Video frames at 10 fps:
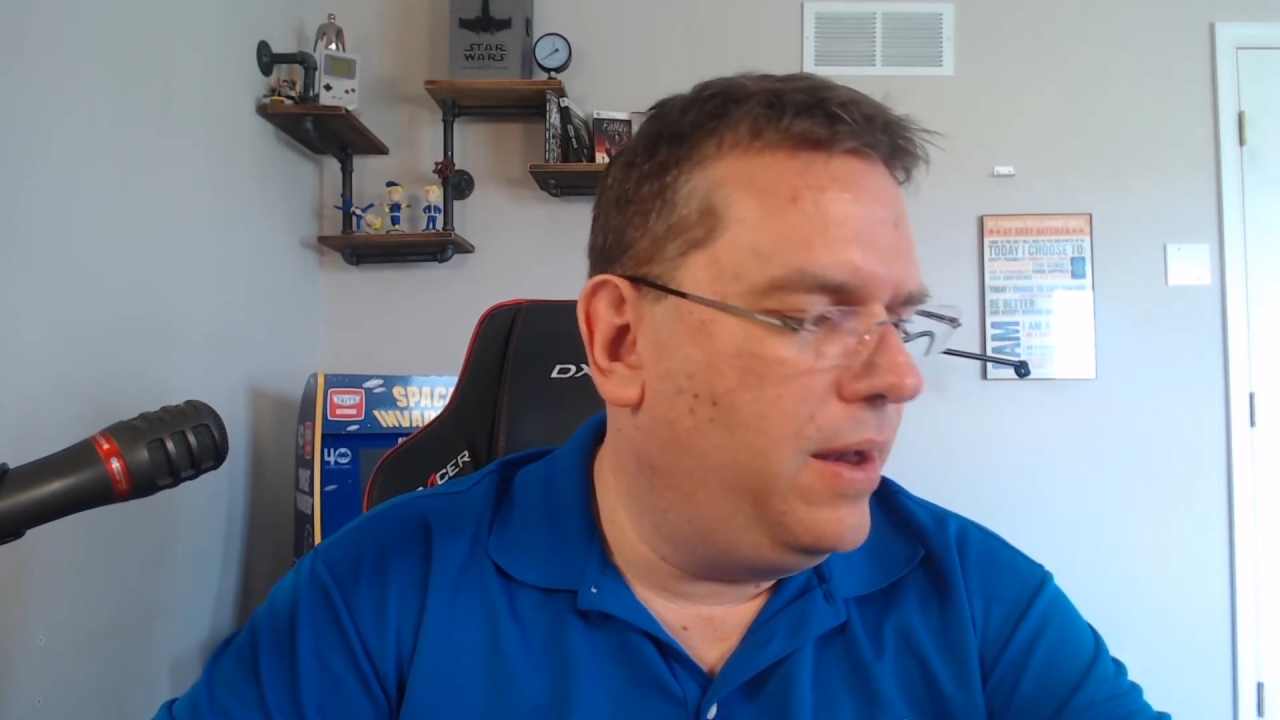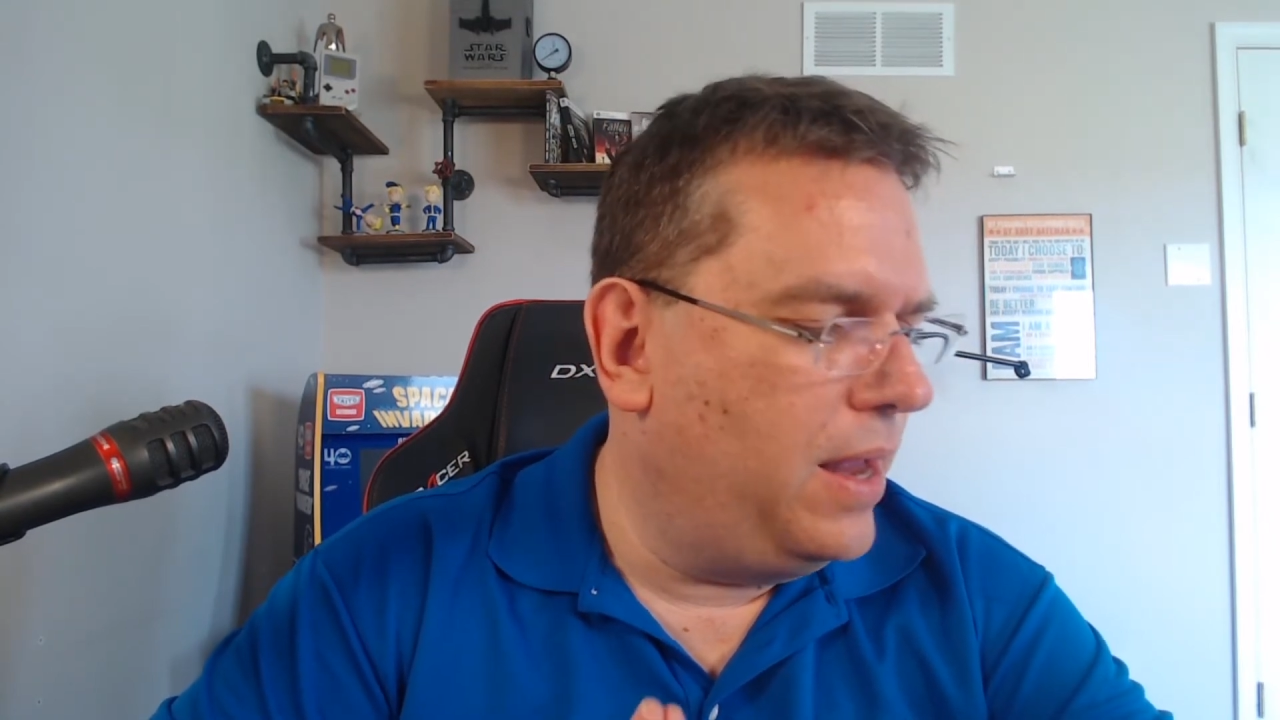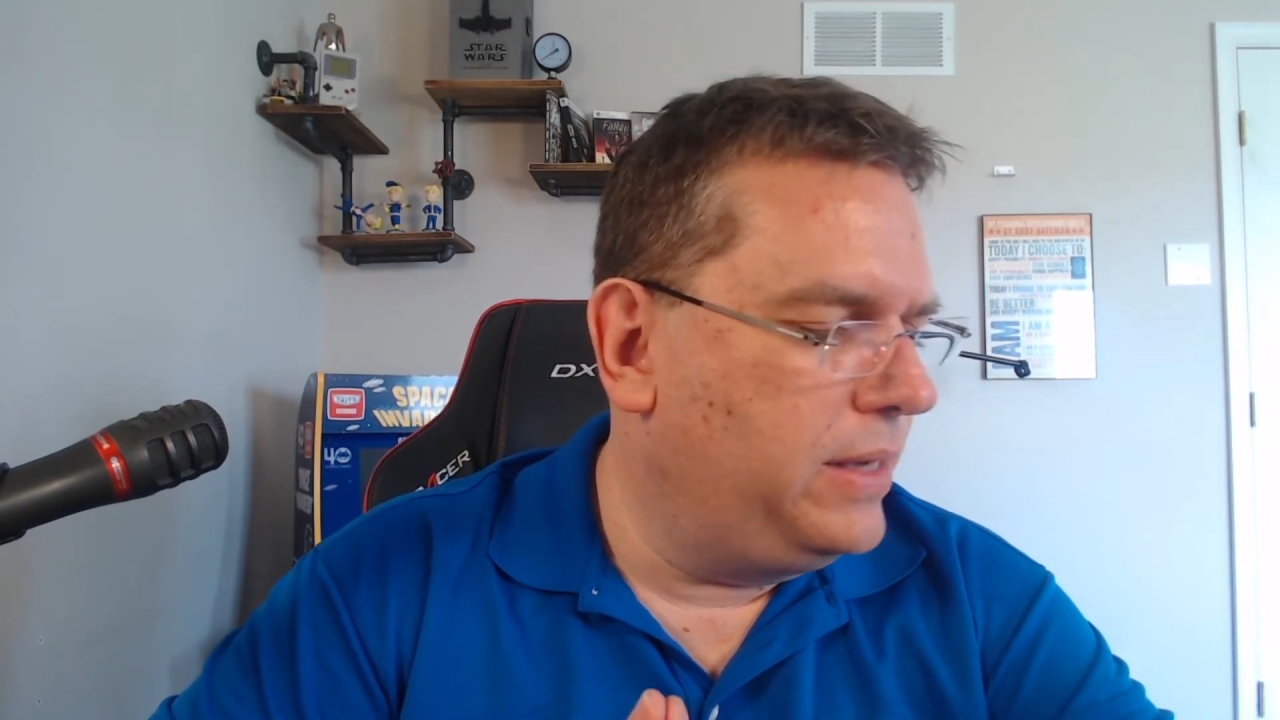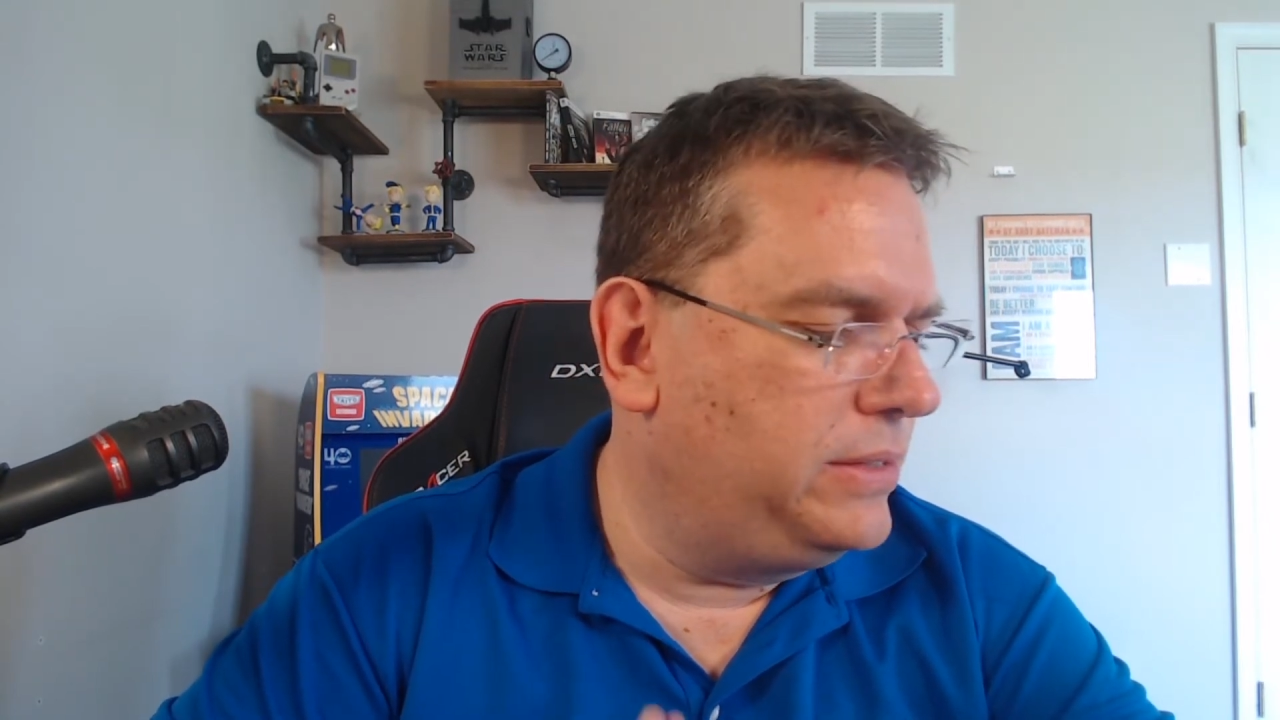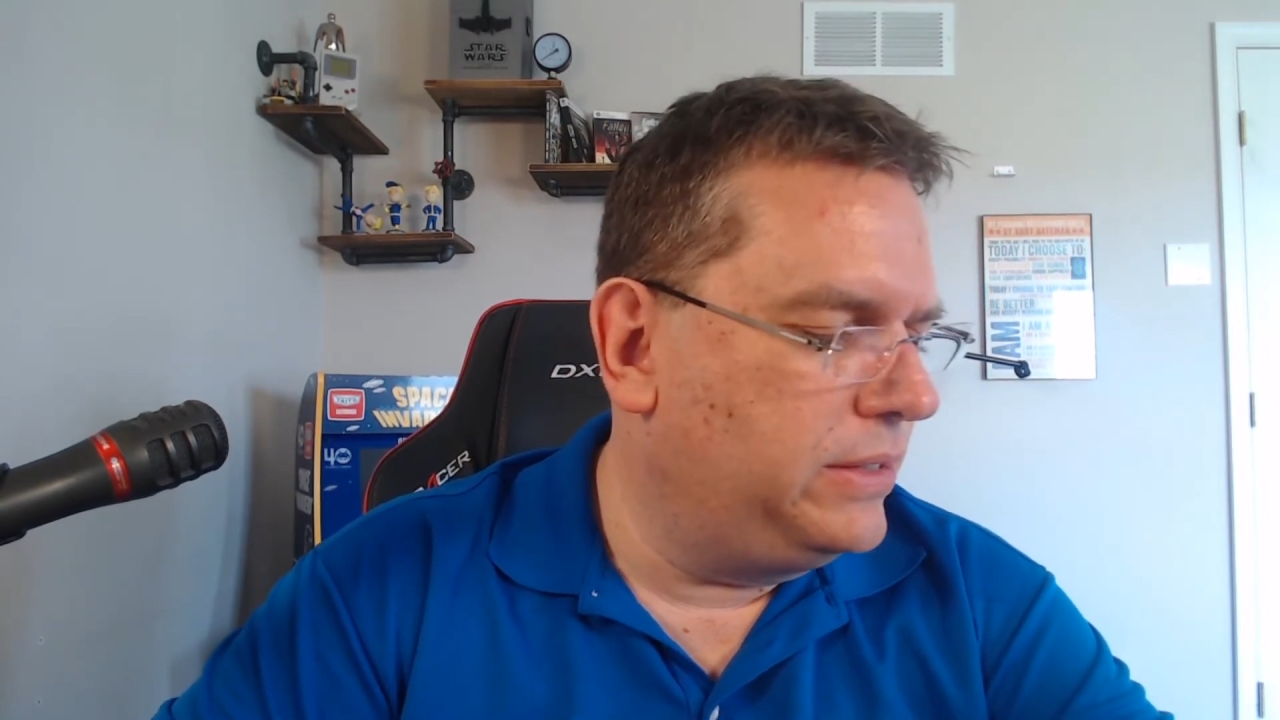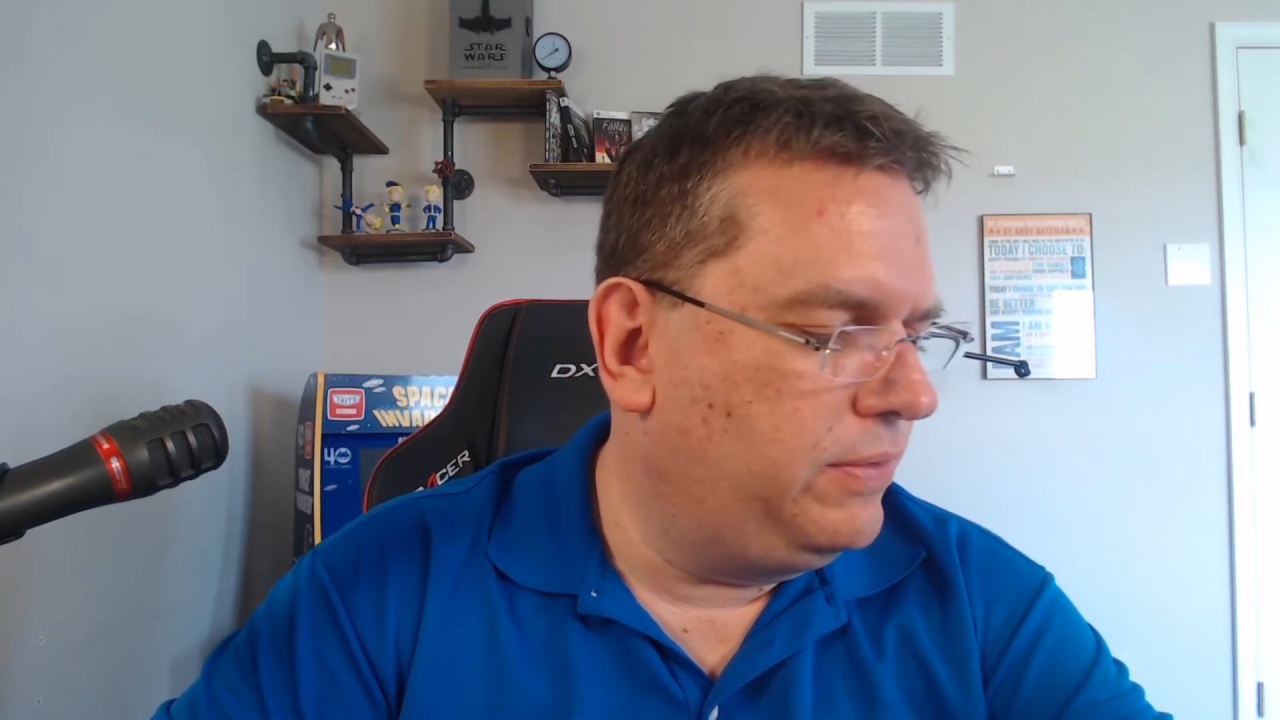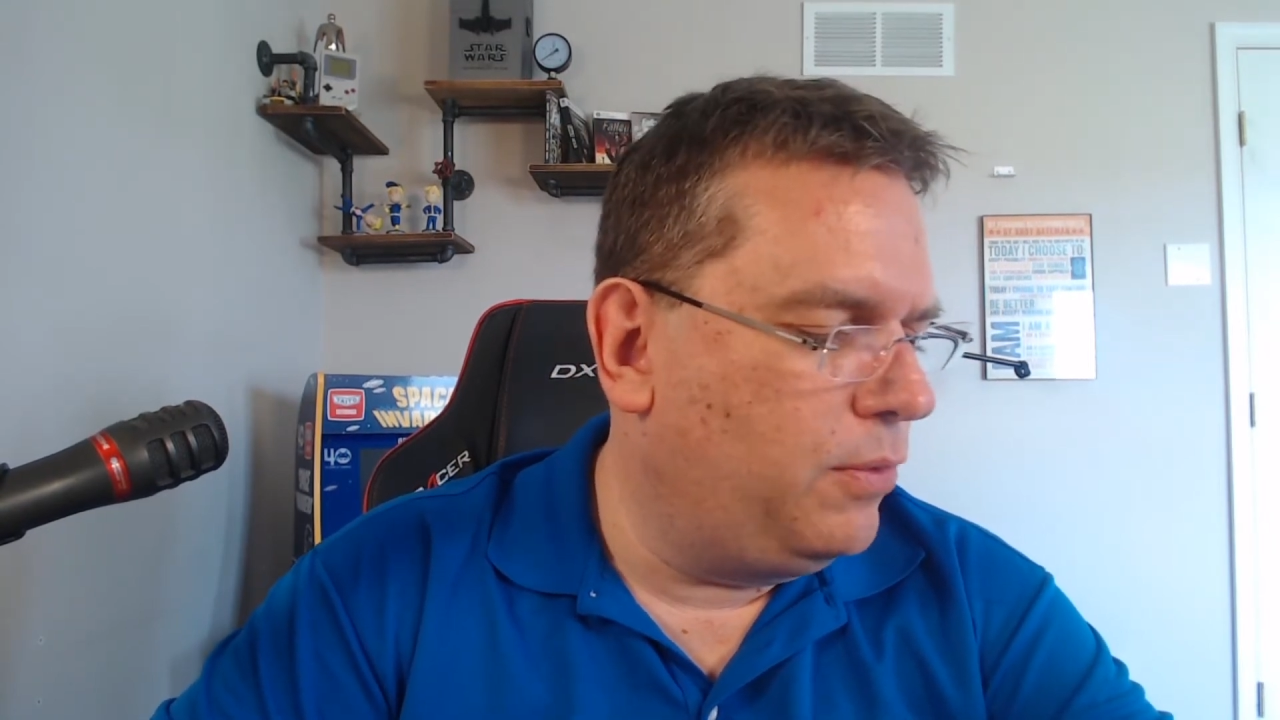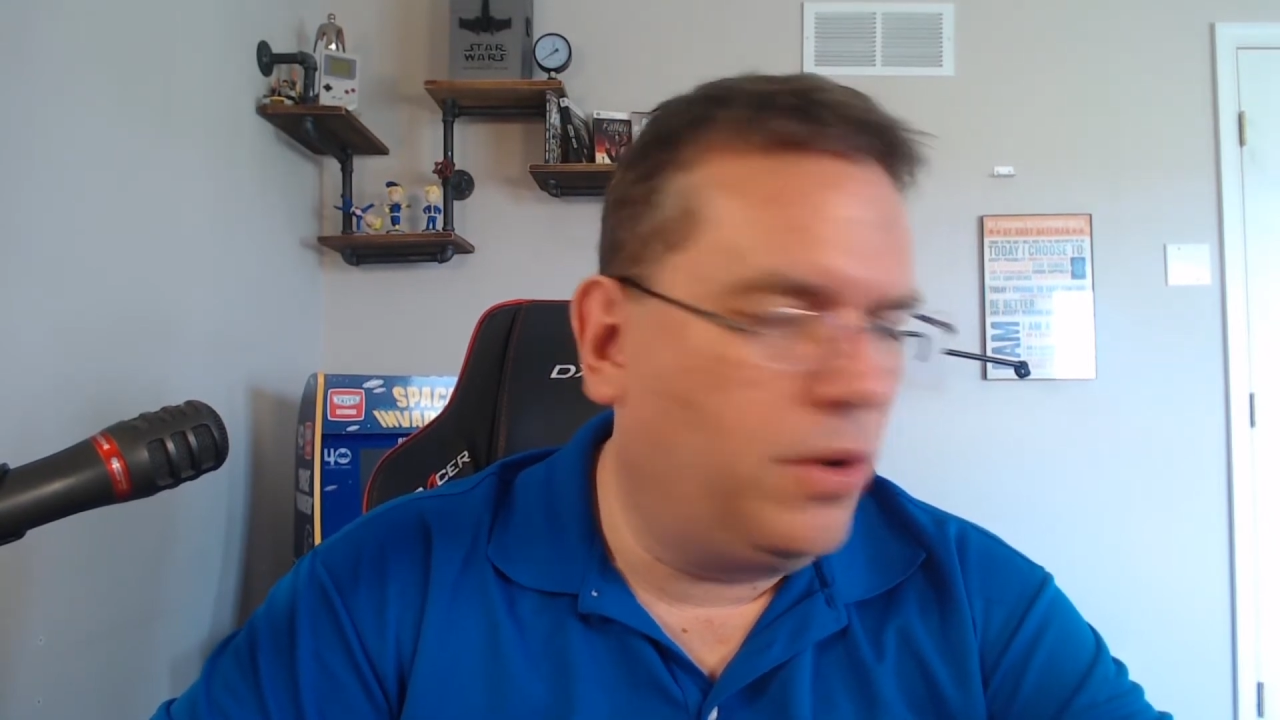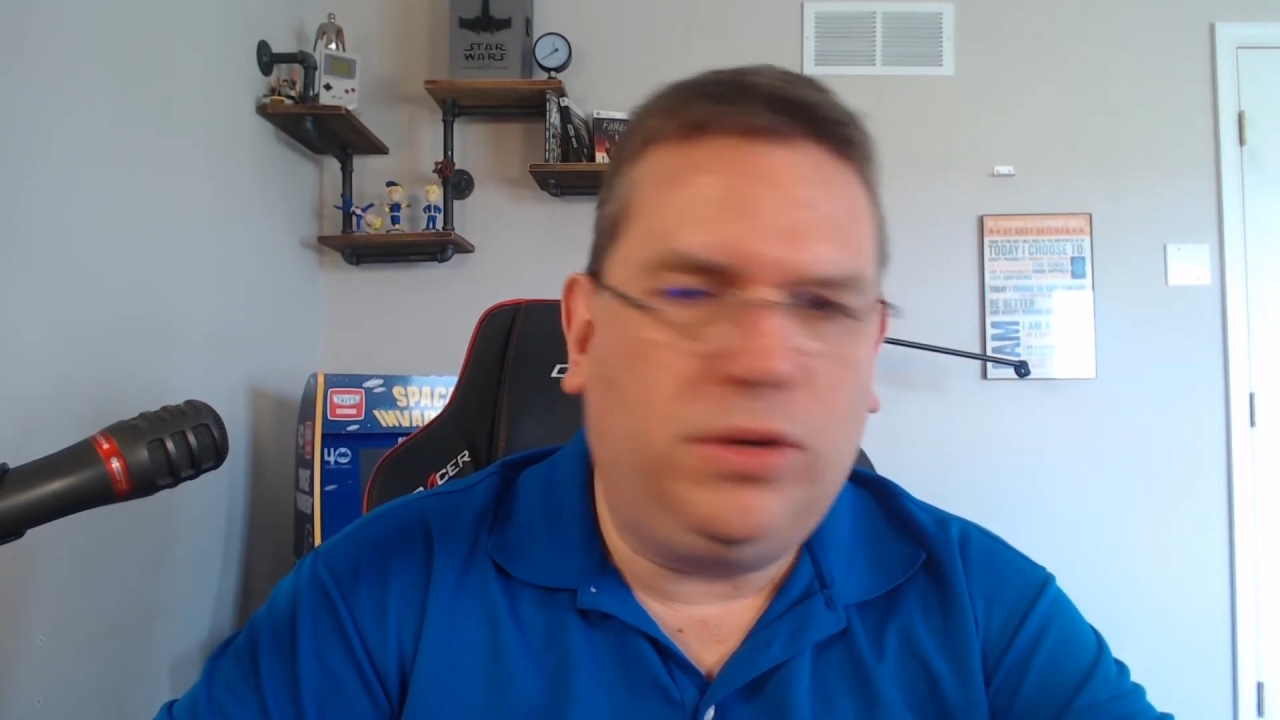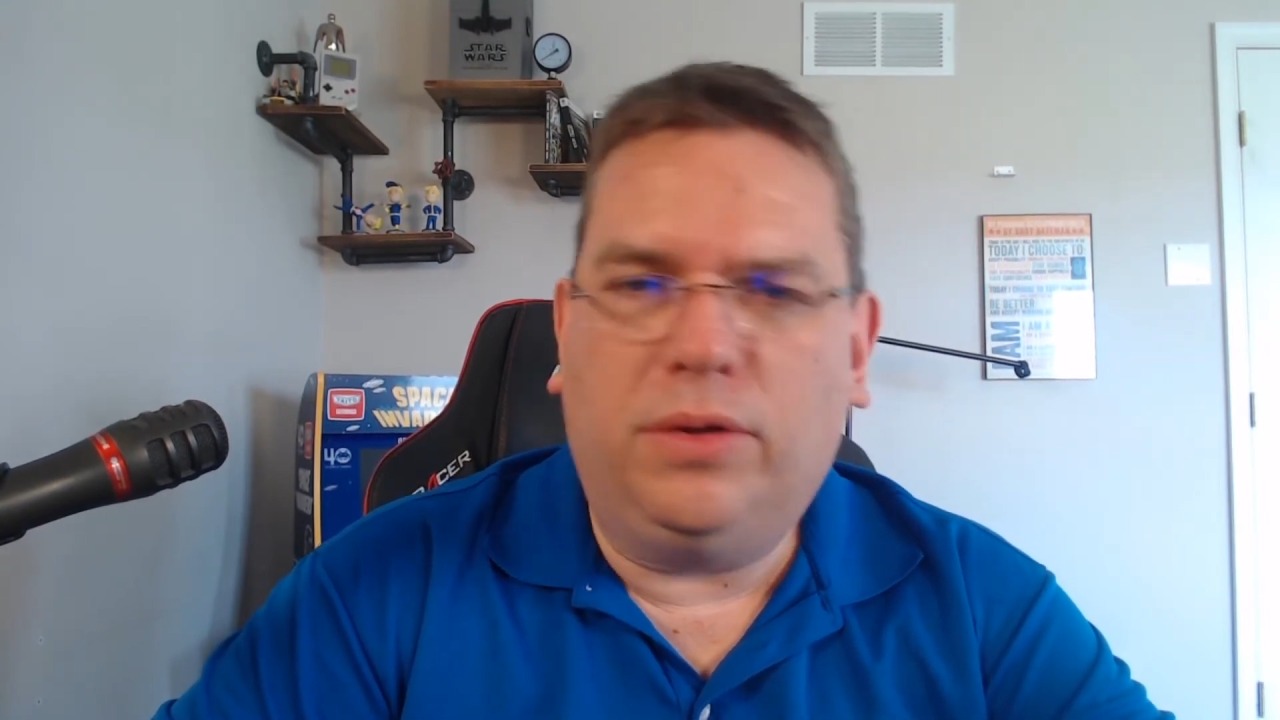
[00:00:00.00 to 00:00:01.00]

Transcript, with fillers: I on